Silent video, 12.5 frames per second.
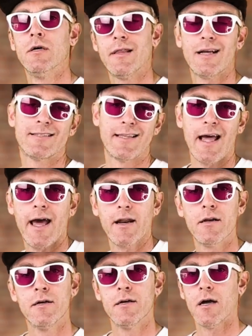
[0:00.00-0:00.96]
That's
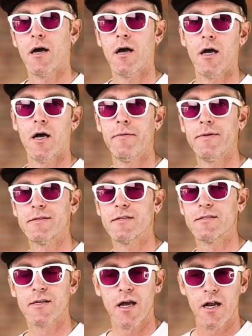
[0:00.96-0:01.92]
that. This
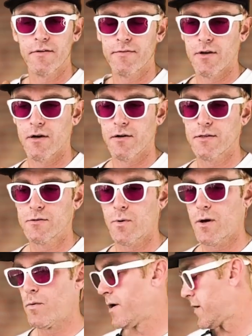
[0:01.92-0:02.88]
is kind of, that's
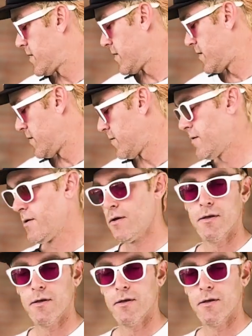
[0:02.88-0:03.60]
what I wanted to do.